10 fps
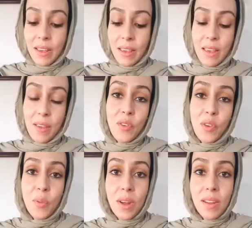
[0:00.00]
If you
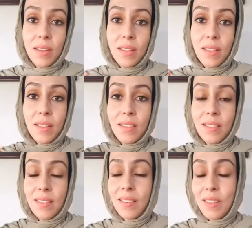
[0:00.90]
want the
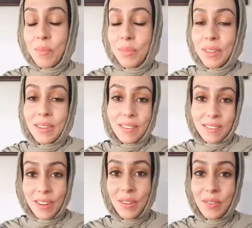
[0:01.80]

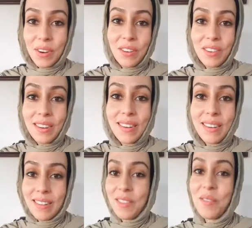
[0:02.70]
simplest version,
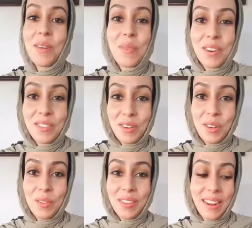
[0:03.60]
that's what I'm going to show you
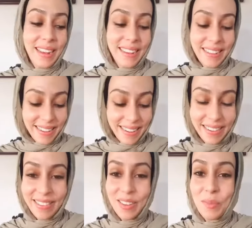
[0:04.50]
today.
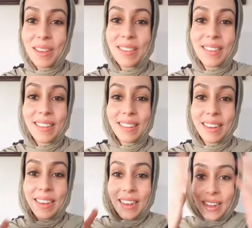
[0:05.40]
So
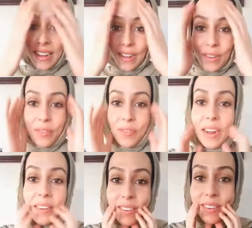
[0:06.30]
basically,
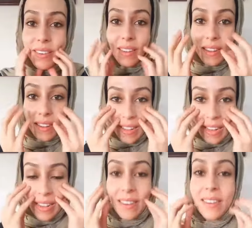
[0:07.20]
fresh,
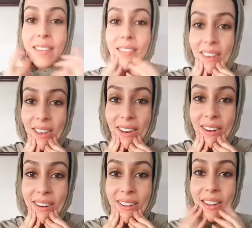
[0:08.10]
clean
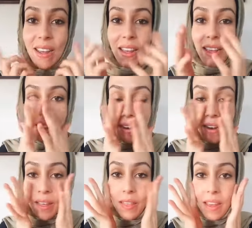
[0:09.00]
skin,
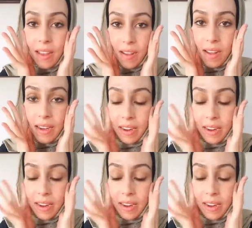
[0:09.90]
nothing on it,